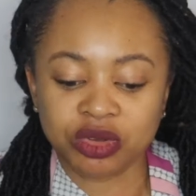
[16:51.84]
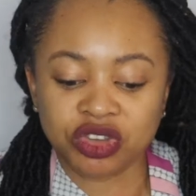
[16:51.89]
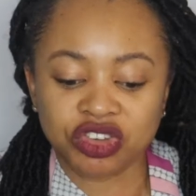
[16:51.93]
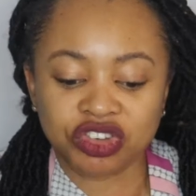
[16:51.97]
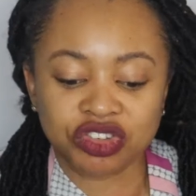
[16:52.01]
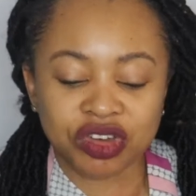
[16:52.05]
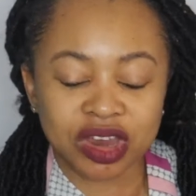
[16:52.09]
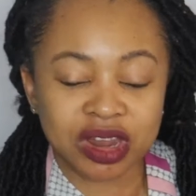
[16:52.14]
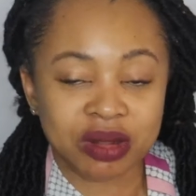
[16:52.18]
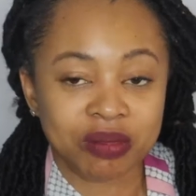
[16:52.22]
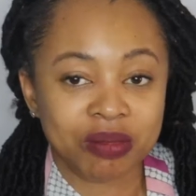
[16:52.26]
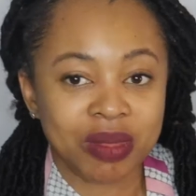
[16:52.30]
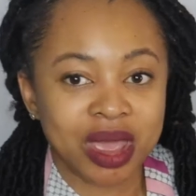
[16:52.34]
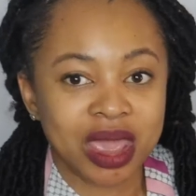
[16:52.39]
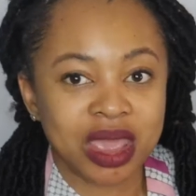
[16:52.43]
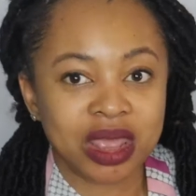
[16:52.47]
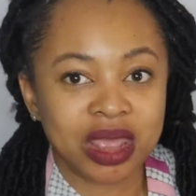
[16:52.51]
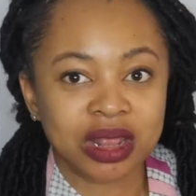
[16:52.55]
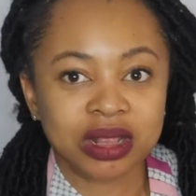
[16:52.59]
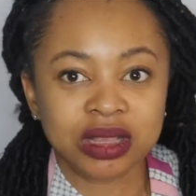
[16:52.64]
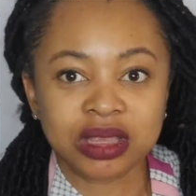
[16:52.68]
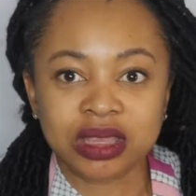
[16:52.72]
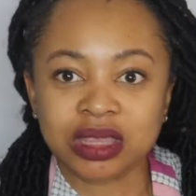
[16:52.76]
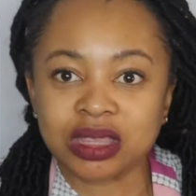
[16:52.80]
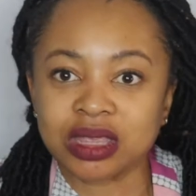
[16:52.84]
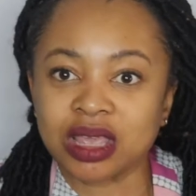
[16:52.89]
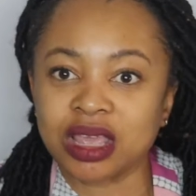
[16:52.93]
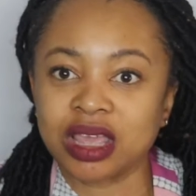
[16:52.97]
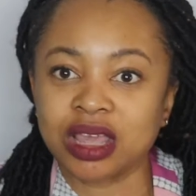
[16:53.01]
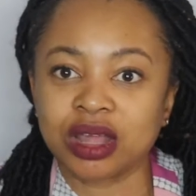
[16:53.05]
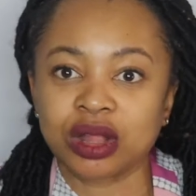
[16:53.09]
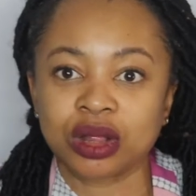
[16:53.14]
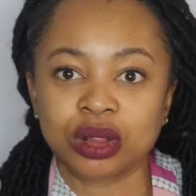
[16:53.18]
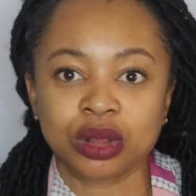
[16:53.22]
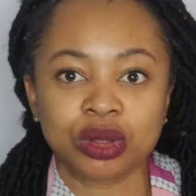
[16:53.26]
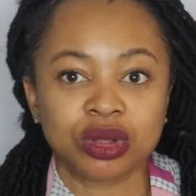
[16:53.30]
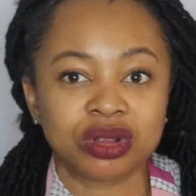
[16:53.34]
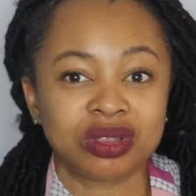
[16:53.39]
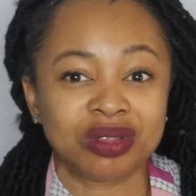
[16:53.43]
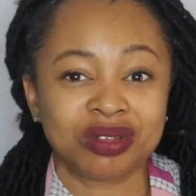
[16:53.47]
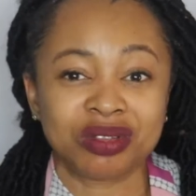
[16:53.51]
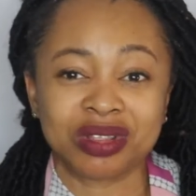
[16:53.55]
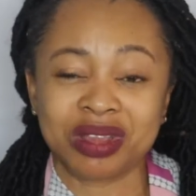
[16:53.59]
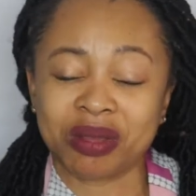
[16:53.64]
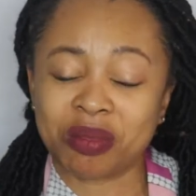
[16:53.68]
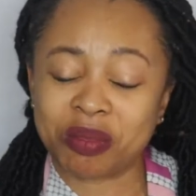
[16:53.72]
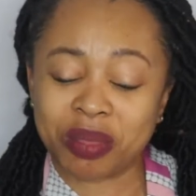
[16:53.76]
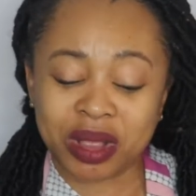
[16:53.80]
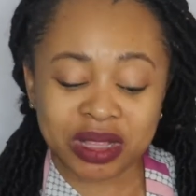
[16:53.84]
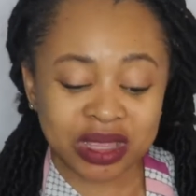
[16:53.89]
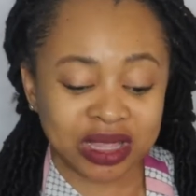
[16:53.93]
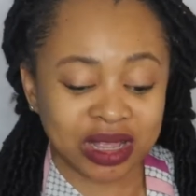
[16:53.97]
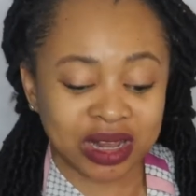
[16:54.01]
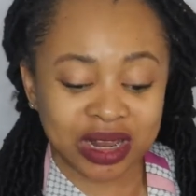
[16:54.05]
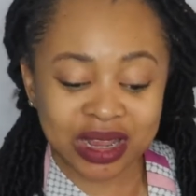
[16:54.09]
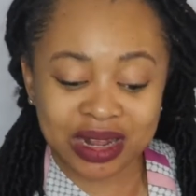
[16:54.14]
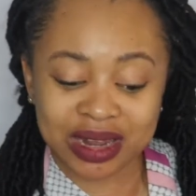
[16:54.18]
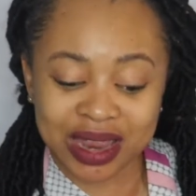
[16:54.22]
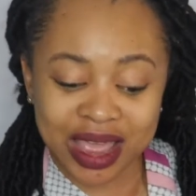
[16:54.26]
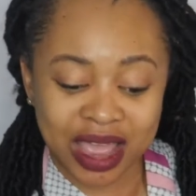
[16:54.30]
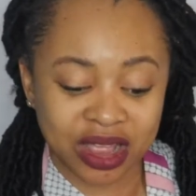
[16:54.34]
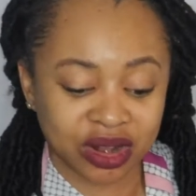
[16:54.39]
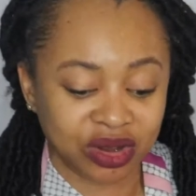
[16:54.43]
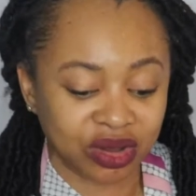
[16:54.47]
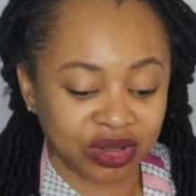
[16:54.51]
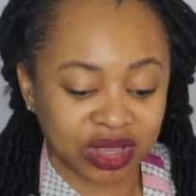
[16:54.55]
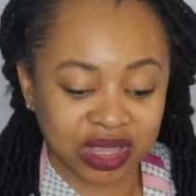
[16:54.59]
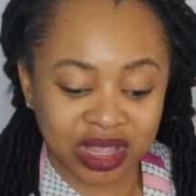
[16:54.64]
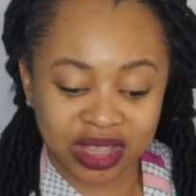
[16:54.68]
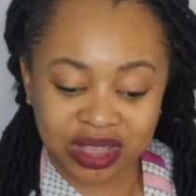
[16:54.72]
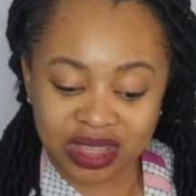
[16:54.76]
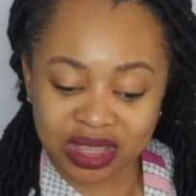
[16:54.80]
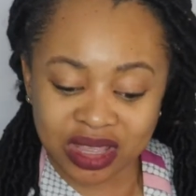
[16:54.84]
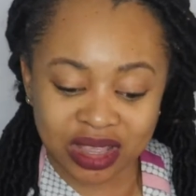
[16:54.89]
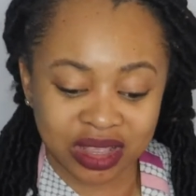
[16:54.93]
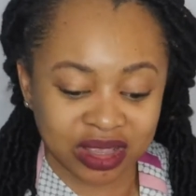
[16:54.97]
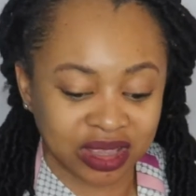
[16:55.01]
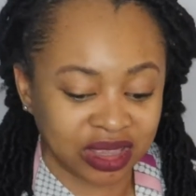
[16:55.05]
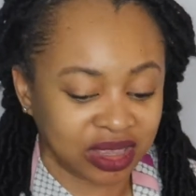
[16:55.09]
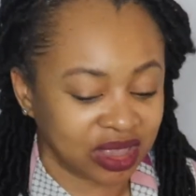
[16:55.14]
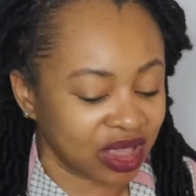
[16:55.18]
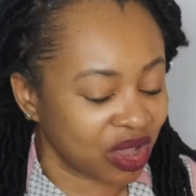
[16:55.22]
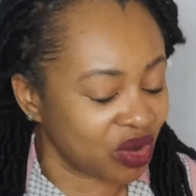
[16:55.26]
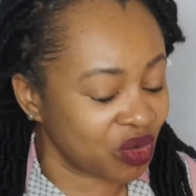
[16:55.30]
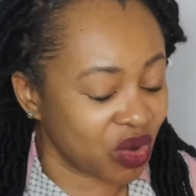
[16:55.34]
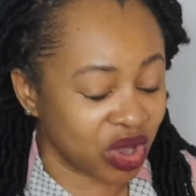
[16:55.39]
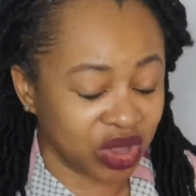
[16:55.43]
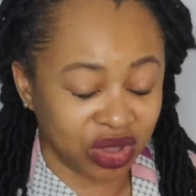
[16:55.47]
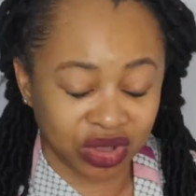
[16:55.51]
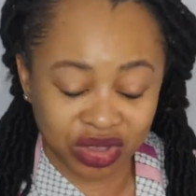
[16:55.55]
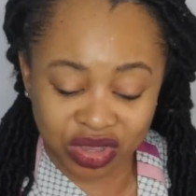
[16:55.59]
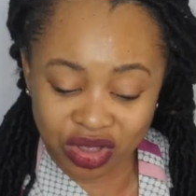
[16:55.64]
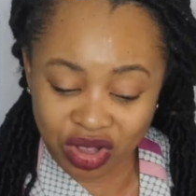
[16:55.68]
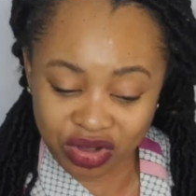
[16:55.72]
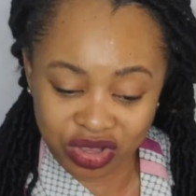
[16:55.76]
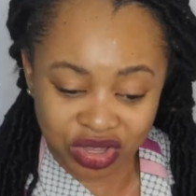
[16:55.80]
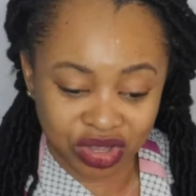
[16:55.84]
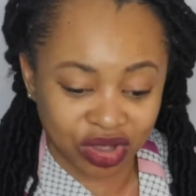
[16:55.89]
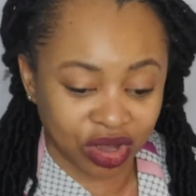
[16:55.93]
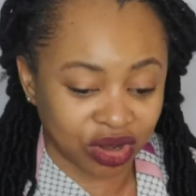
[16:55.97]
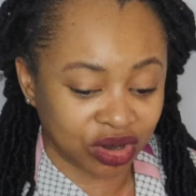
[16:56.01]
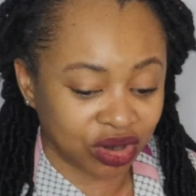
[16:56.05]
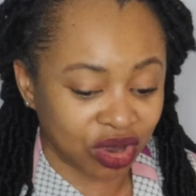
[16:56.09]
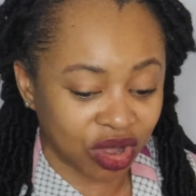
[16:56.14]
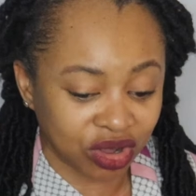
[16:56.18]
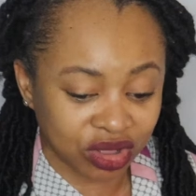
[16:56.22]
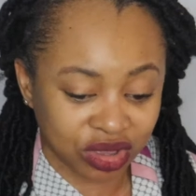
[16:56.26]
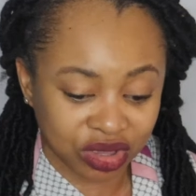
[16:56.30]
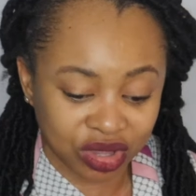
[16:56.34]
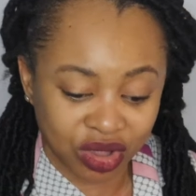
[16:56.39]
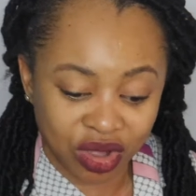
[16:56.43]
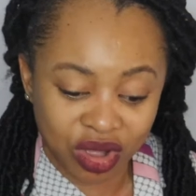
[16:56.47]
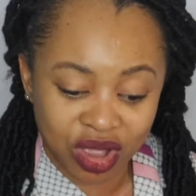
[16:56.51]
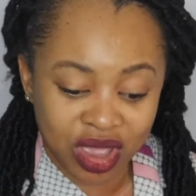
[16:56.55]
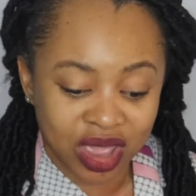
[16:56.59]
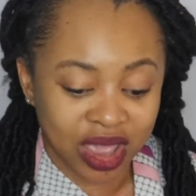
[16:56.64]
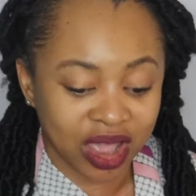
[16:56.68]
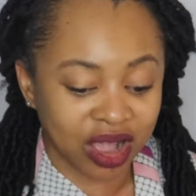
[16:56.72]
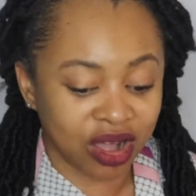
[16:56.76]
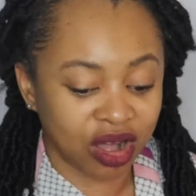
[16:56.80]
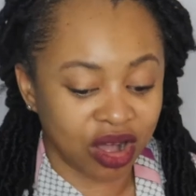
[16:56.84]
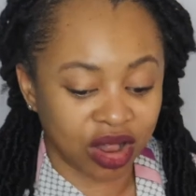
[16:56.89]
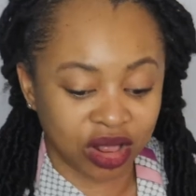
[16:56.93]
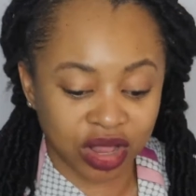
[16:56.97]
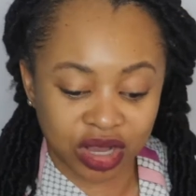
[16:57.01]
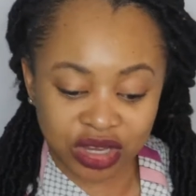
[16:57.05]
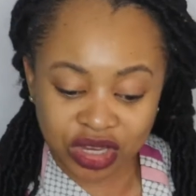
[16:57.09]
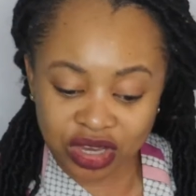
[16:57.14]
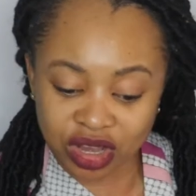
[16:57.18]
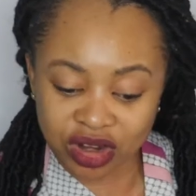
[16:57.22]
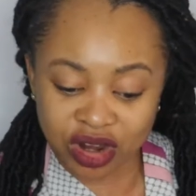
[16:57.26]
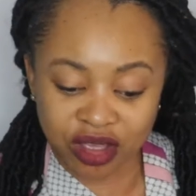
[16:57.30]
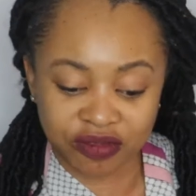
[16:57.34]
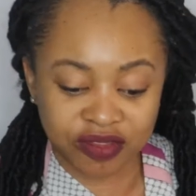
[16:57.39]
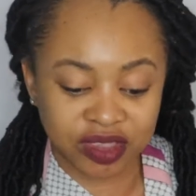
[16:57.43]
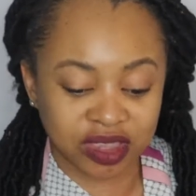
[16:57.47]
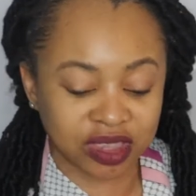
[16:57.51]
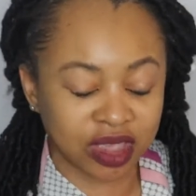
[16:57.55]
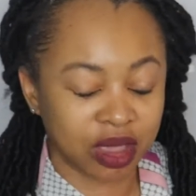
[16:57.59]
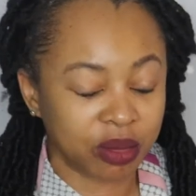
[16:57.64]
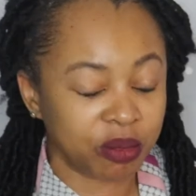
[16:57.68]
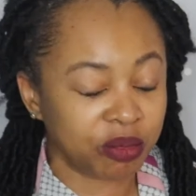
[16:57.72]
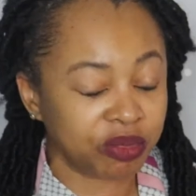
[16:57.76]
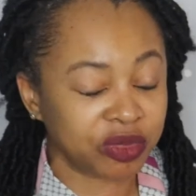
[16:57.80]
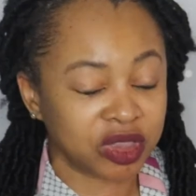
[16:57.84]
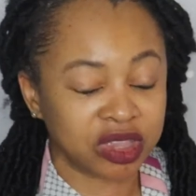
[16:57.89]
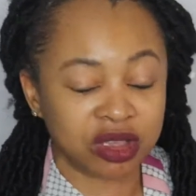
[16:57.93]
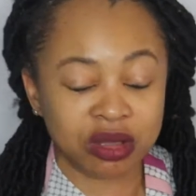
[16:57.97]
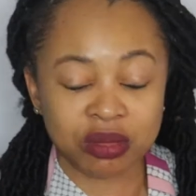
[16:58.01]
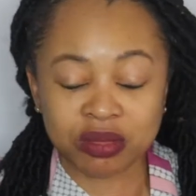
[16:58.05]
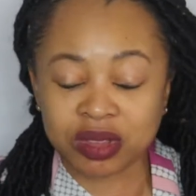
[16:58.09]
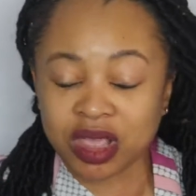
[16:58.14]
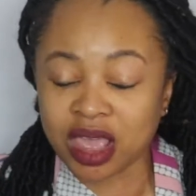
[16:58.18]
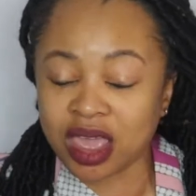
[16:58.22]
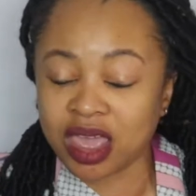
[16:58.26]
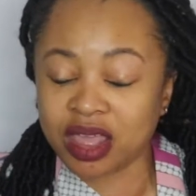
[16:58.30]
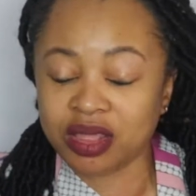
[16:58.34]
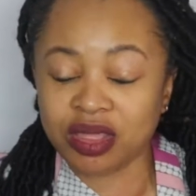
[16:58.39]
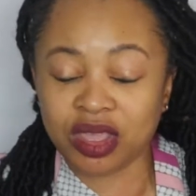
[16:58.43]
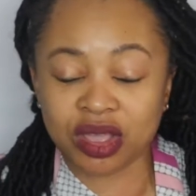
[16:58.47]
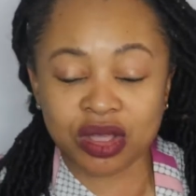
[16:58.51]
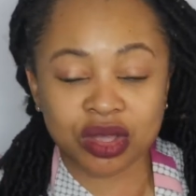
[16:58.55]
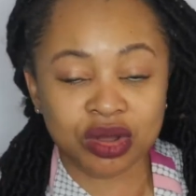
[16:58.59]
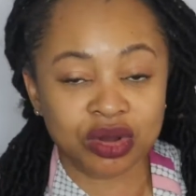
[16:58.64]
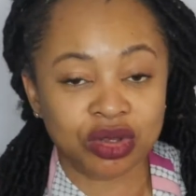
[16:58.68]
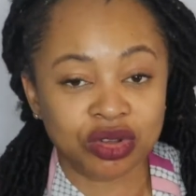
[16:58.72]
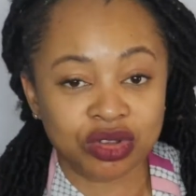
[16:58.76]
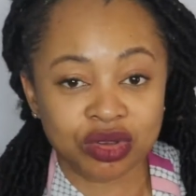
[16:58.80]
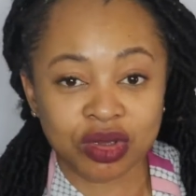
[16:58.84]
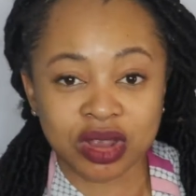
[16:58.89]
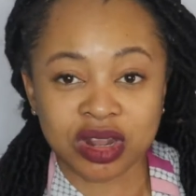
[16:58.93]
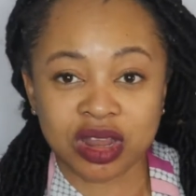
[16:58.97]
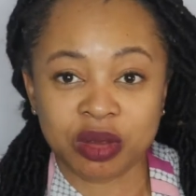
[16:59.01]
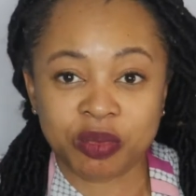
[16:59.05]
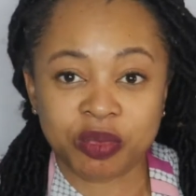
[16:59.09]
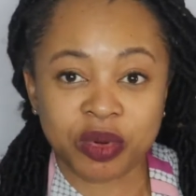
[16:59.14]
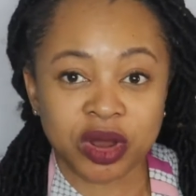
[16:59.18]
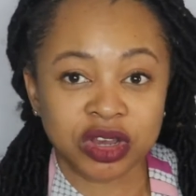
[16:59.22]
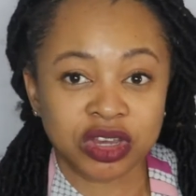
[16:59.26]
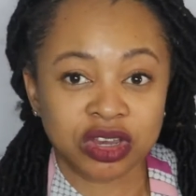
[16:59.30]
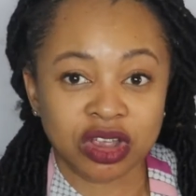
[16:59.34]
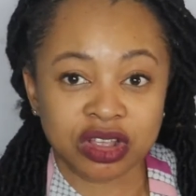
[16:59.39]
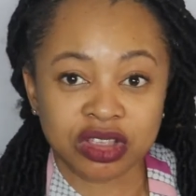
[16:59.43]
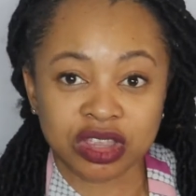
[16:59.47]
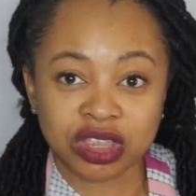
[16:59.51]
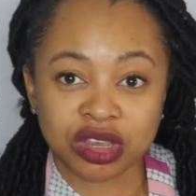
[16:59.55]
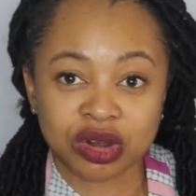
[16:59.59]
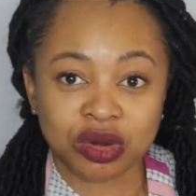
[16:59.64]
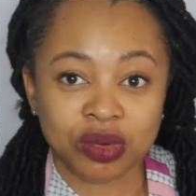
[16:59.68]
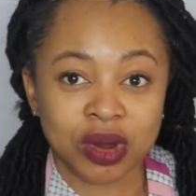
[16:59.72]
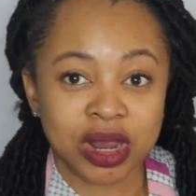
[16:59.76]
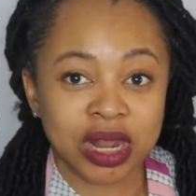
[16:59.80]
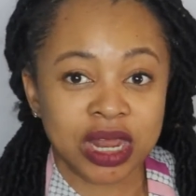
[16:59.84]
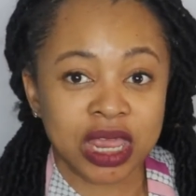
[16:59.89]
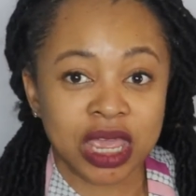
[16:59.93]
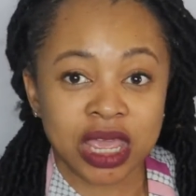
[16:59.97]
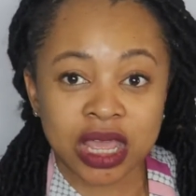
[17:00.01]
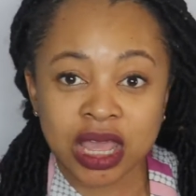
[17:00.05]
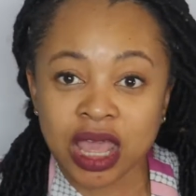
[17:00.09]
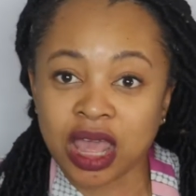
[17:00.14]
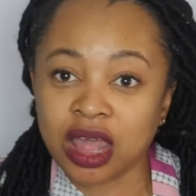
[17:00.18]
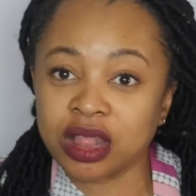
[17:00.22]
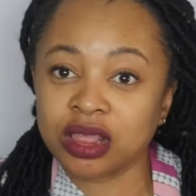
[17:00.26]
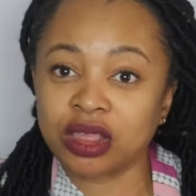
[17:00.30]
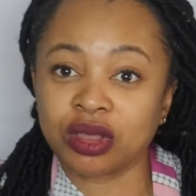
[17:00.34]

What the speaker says: Treatments include, basically diagnosis is when you talk to your doctor. Collection of symptoms. They're going to do a depression screening.